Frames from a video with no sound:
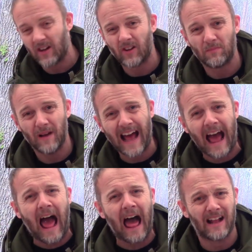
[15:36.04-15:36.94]
it and goes,
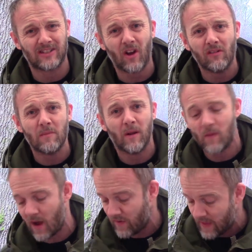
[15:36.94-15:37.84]
ah, that's horrible, I'm
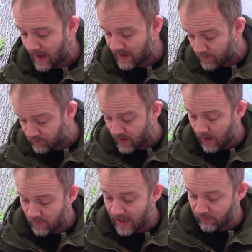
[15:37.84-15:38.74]
not having that again.
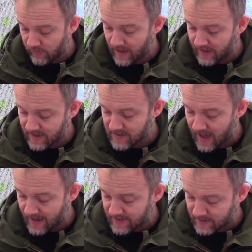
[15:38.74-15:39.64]
It really is
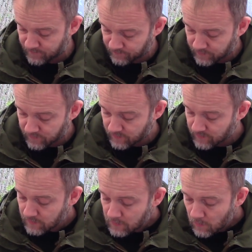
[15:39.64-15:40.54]
nice.
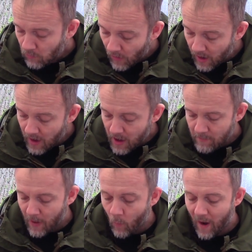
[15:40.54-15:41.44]

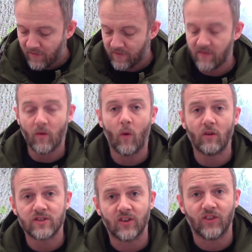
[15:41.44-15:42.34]
My wife never
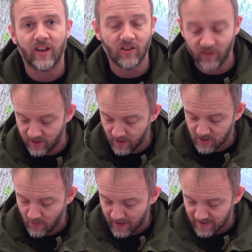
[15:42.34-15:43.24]
watches these videos,
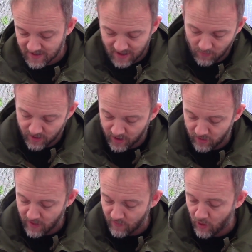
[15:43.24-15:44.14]
so I can say with a
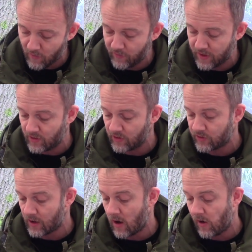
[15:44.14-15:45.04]
degree of confidence,